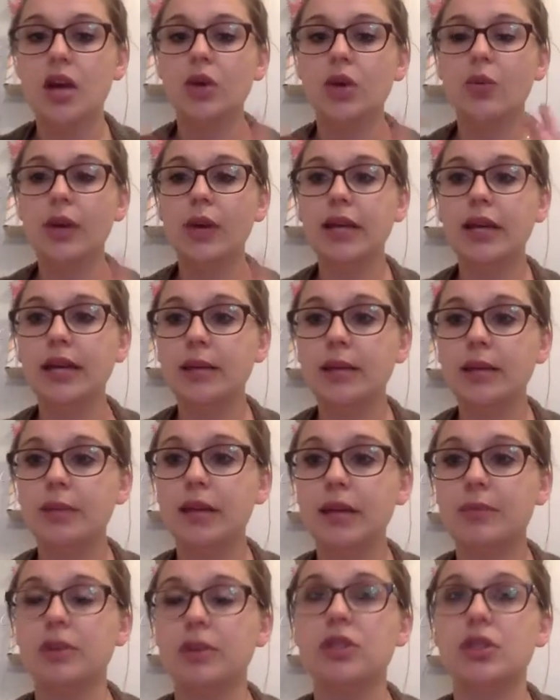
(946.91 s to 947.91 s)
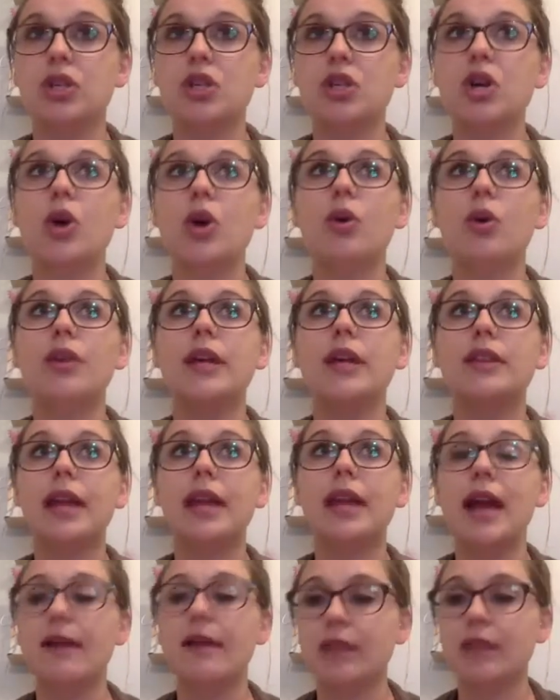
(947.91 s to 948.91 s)
We need people to know that they
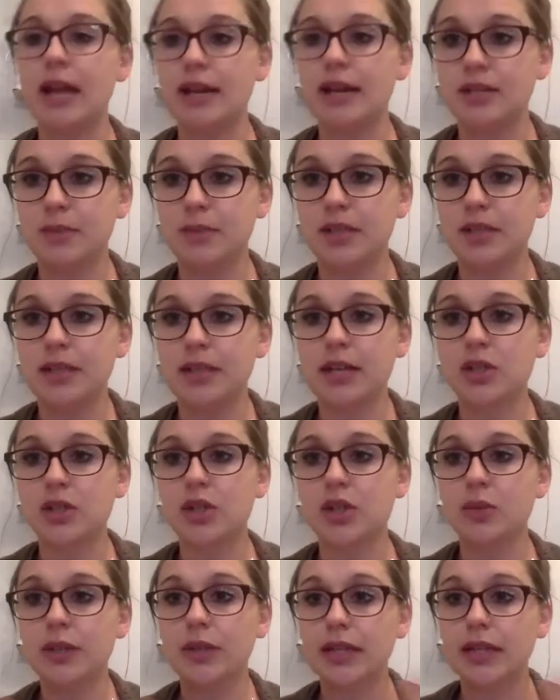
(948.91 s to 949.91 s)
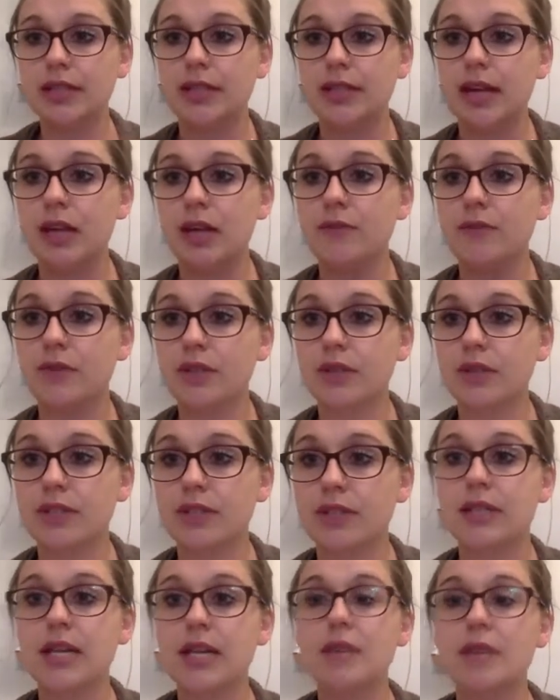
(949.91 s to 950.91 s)
have an expectation when they sign up for this
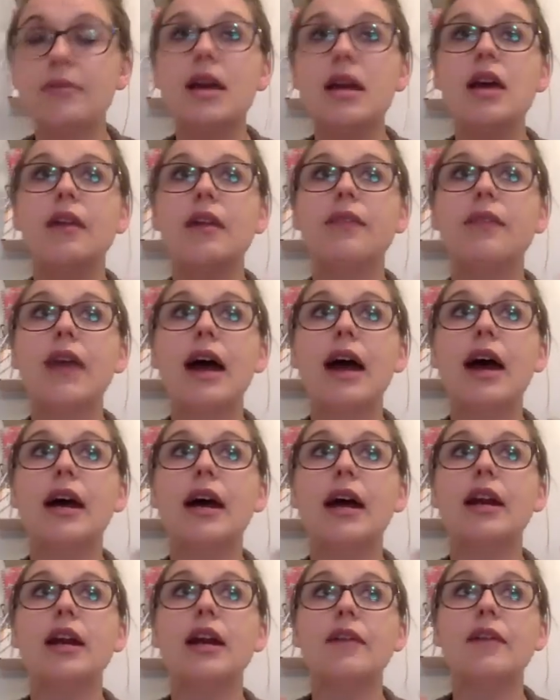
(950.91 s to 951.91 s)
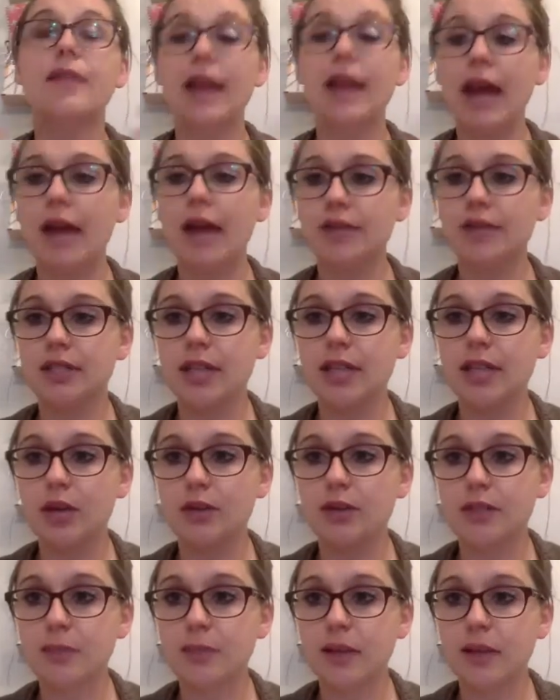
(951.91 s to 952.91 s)
team that they have to take
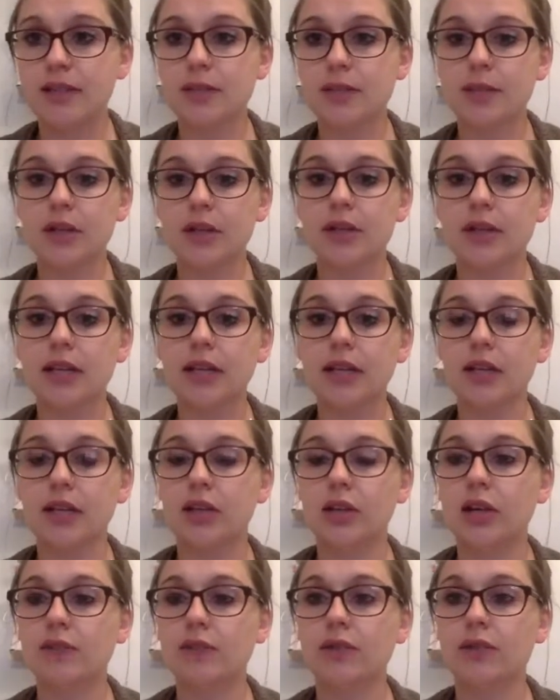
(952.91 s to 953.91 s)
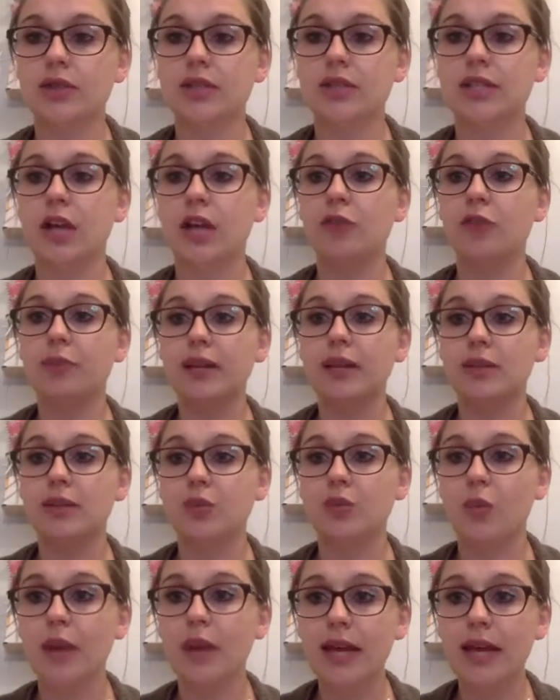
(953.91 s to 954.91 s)
responsibility in learning for themselves, because
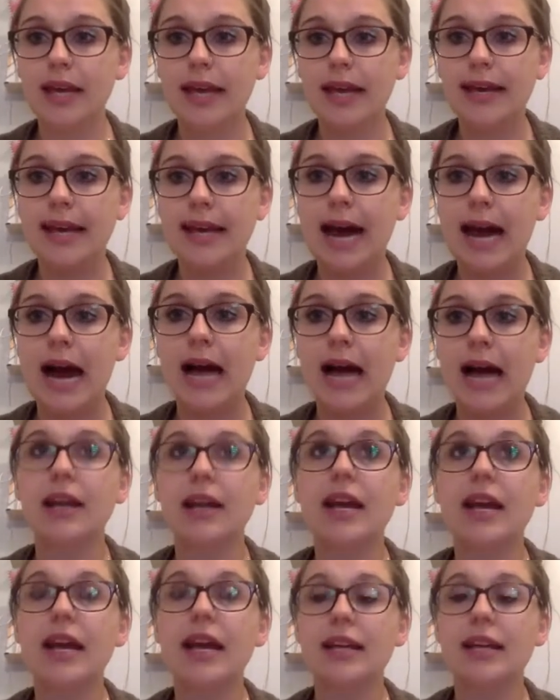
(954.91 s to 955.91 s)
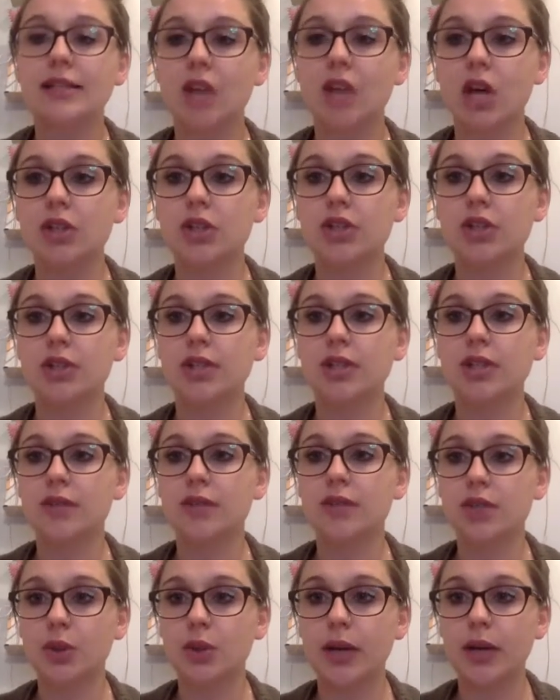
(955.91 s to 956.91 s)
we cannot exhaust ourselves
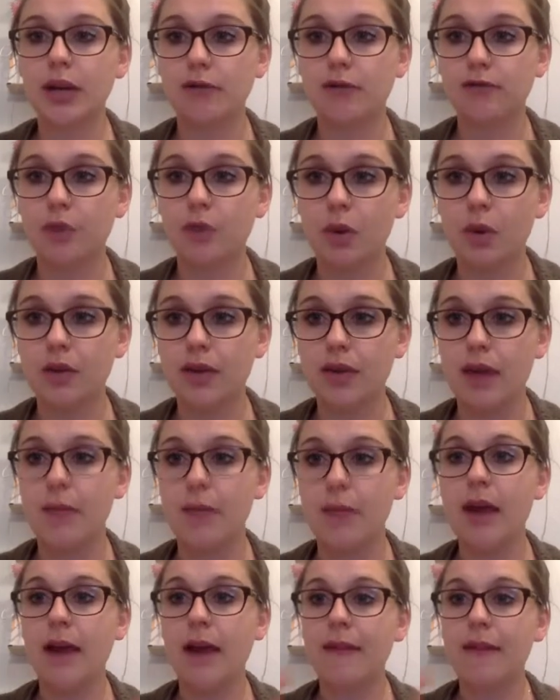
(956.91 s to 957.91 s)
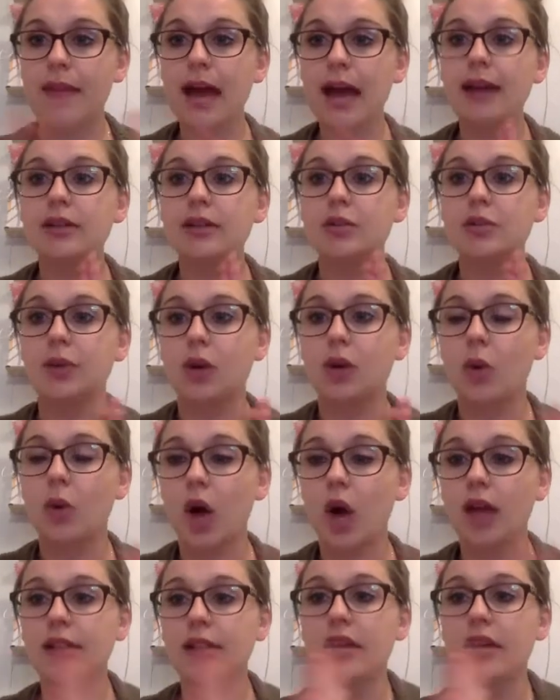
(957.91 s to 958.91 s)
doing it for them. And that is where
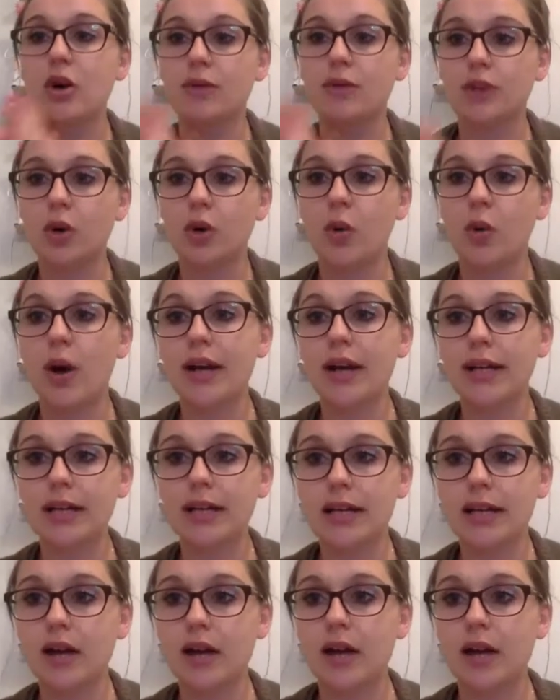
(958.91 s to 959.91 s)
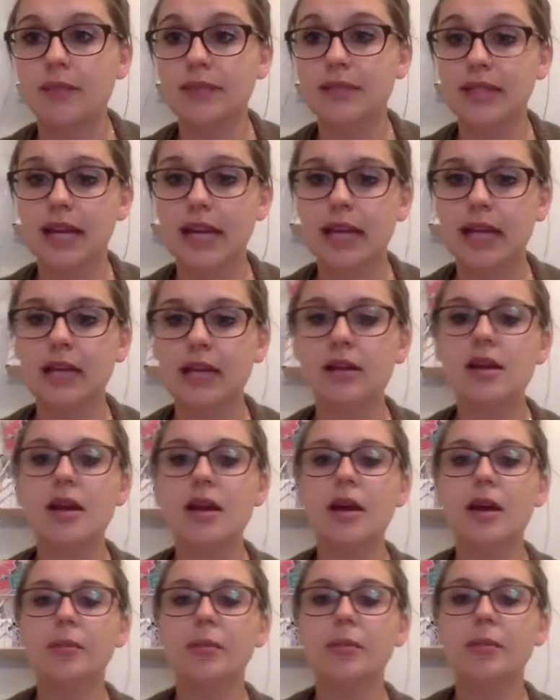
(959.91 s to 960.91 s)
quality over quantity comes in,
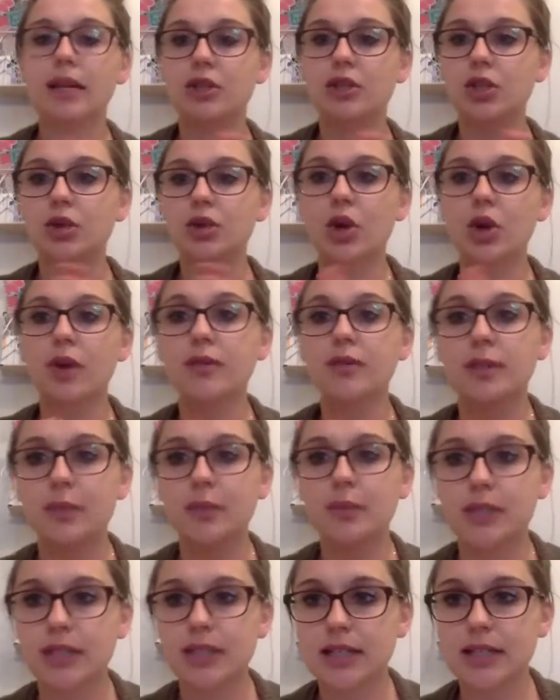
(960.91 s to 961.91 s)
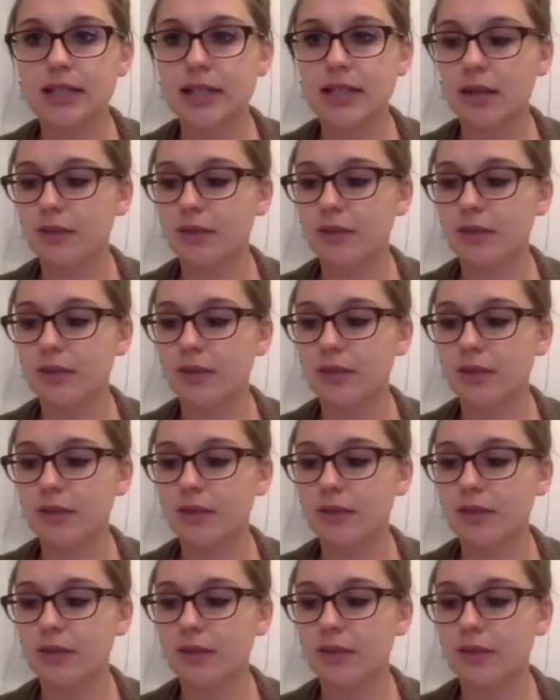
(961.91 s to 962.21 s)
because you know if someone's going to take